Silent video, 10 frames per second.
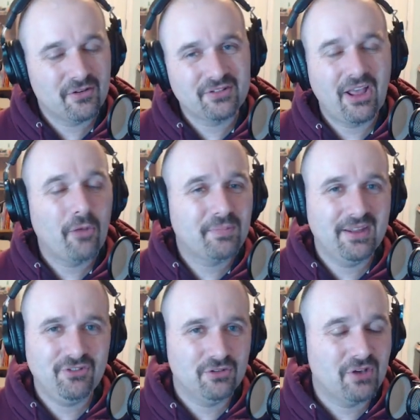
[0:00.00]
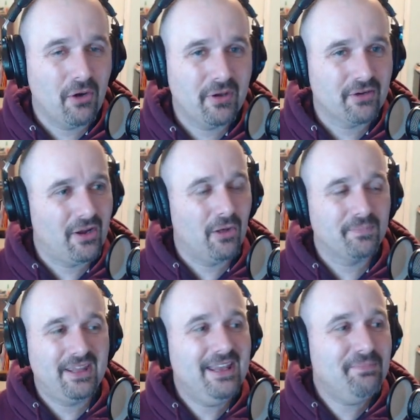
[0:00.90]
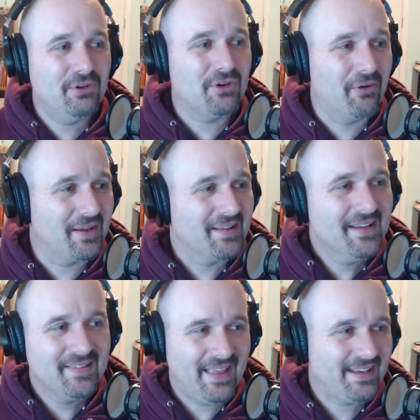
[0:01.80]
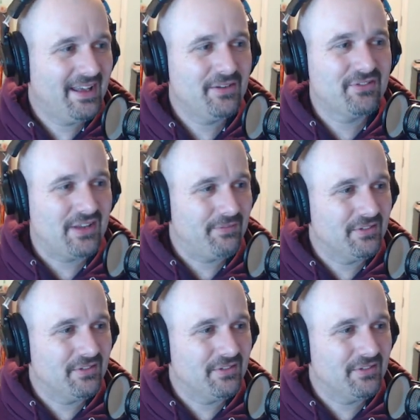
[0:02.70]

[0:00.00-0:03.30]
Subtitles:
or to help get you going or help keep you going, that kind of stuff.